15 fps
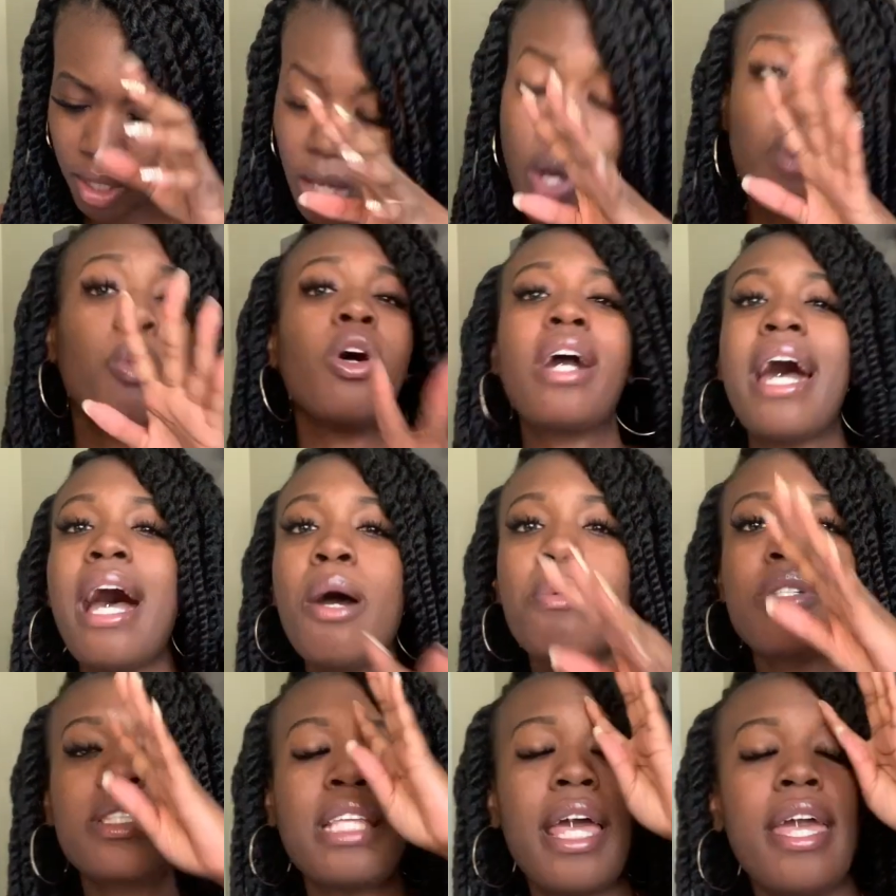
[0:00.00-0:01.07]
Well, Kyle
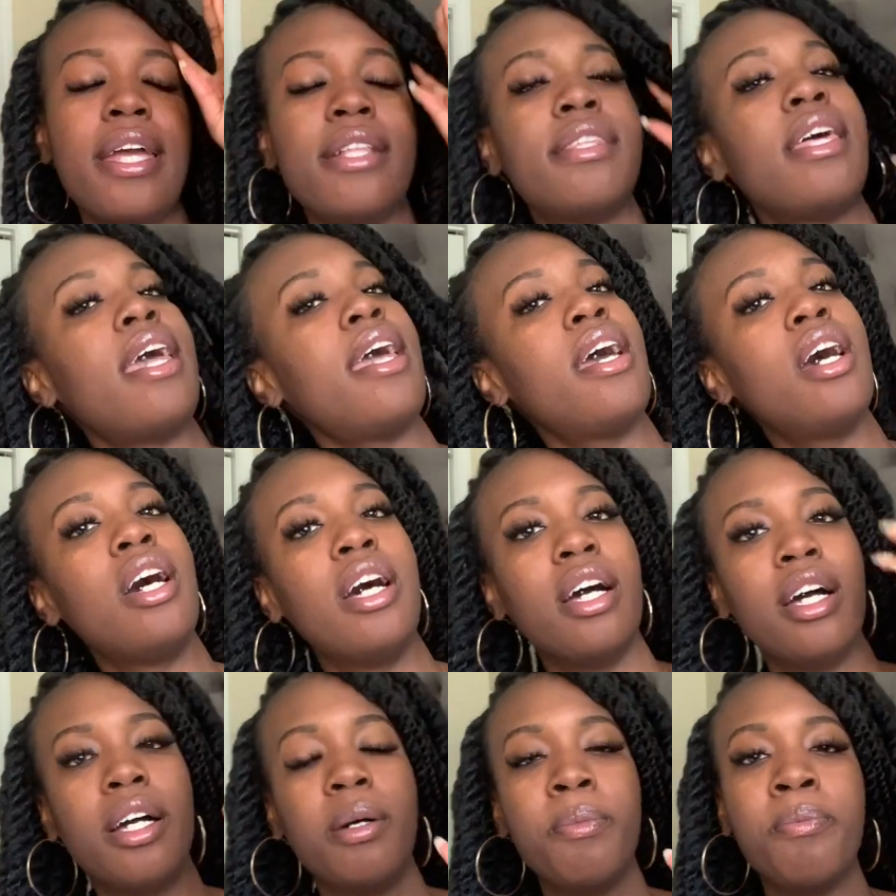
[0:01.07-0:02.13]
was saying that
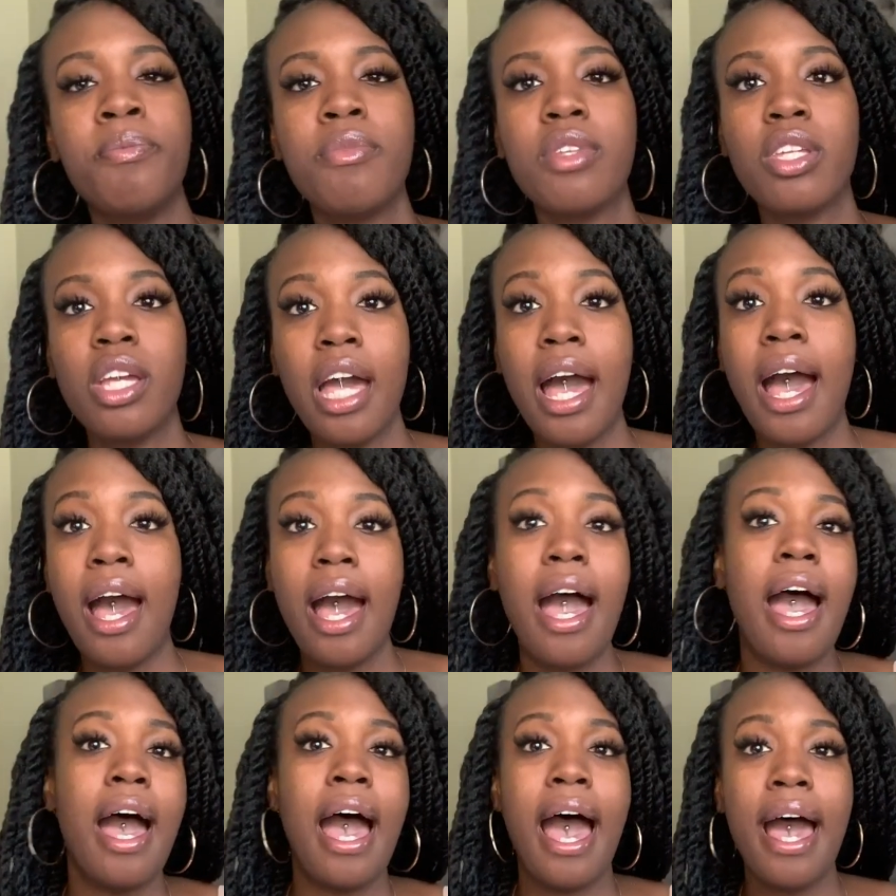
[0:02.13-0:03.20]
um
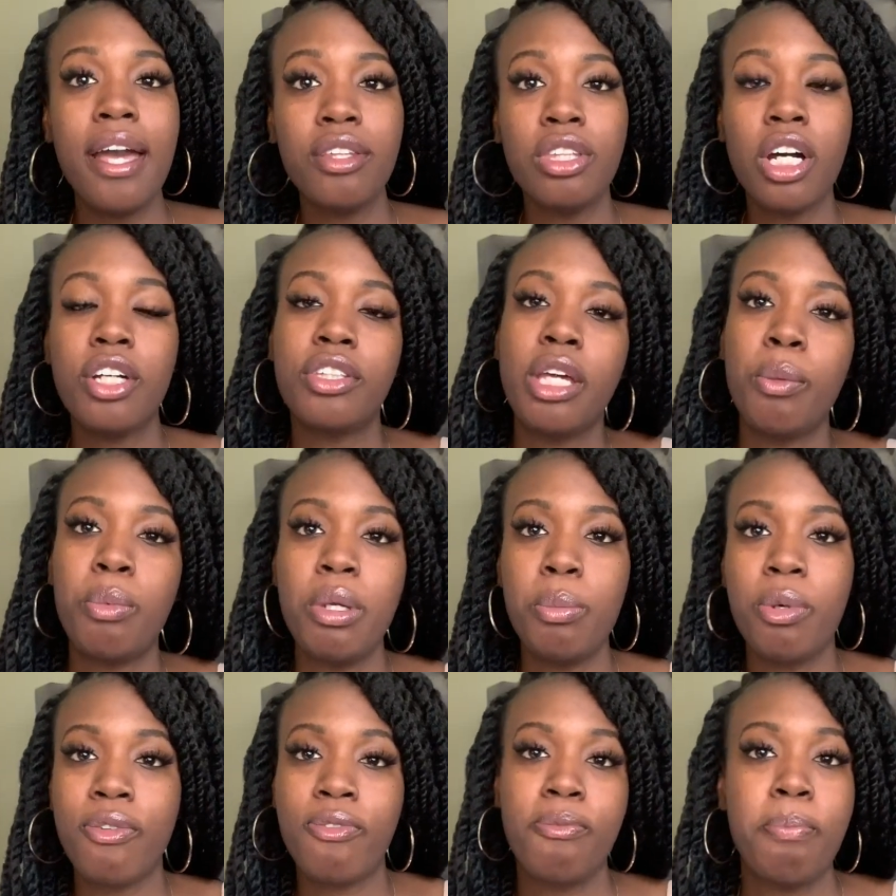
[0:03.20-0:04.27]
I thought that we
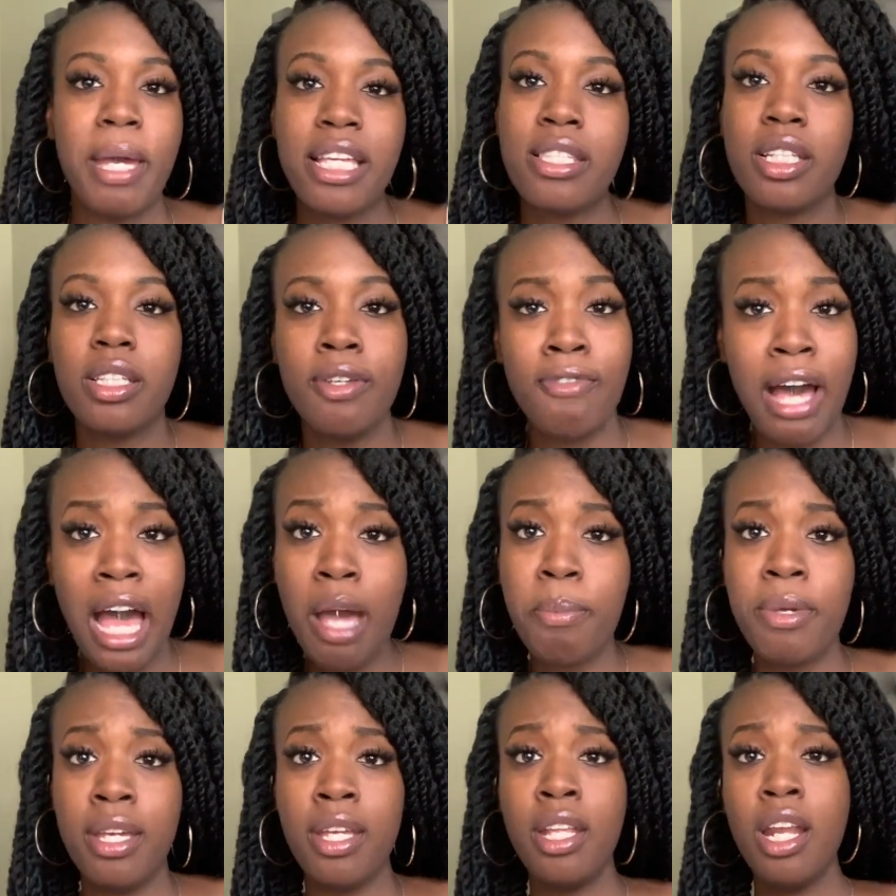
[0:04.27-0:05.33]
were basically
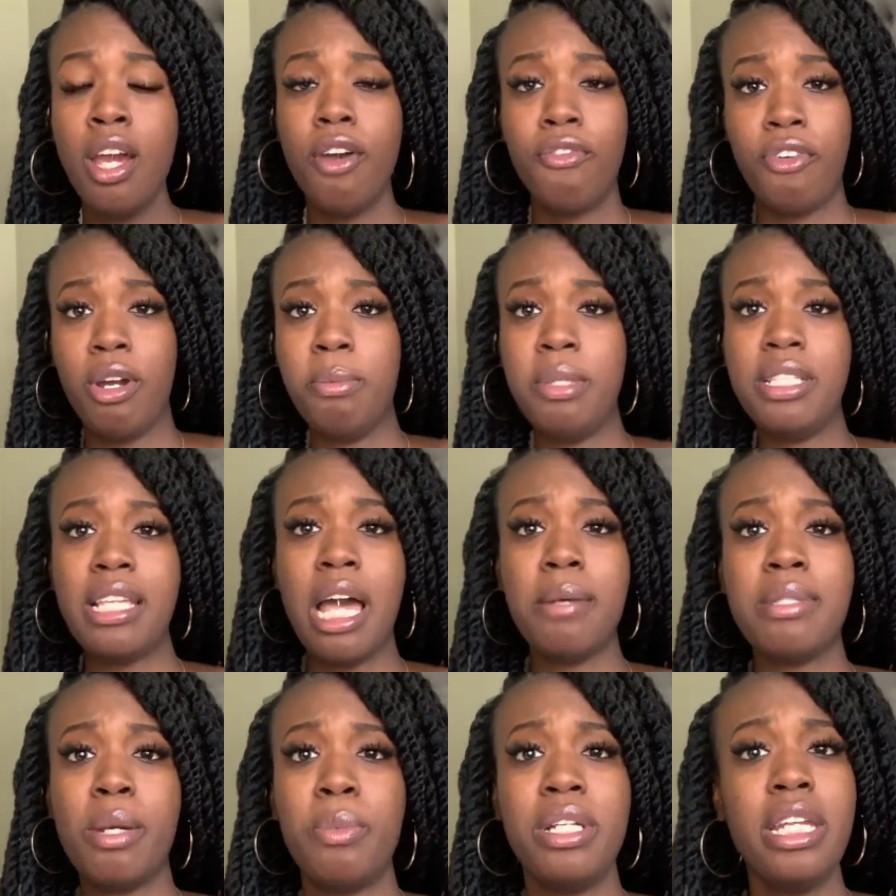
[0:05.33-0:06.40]
vibing from the times
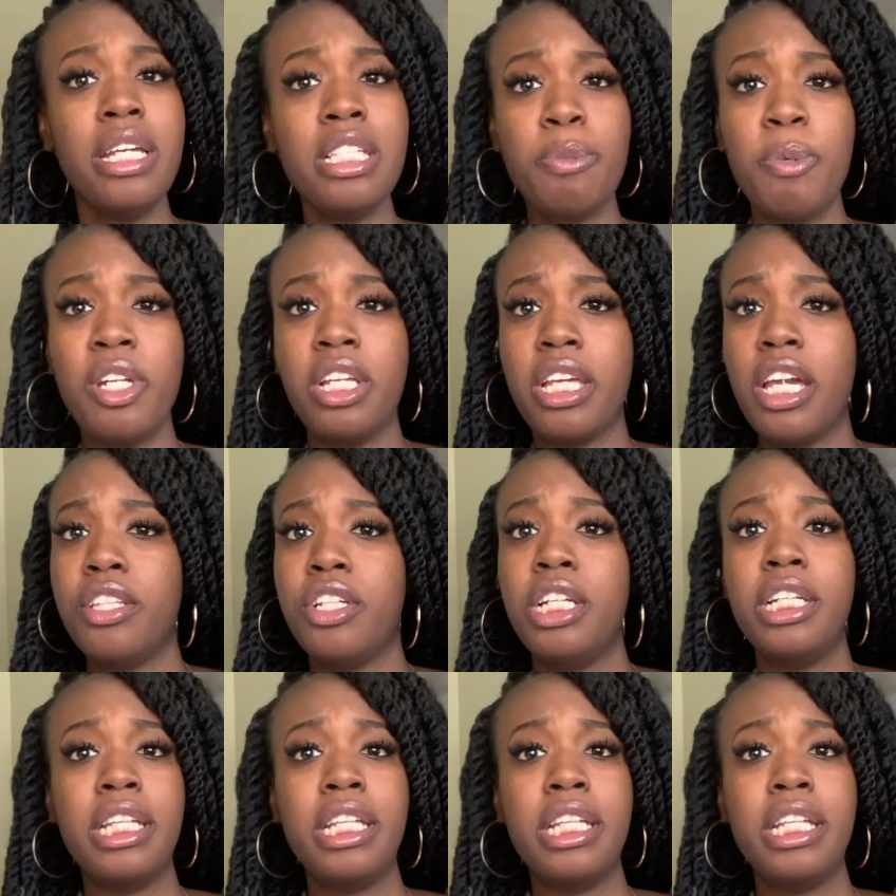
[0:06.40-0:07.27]
that we did spend together.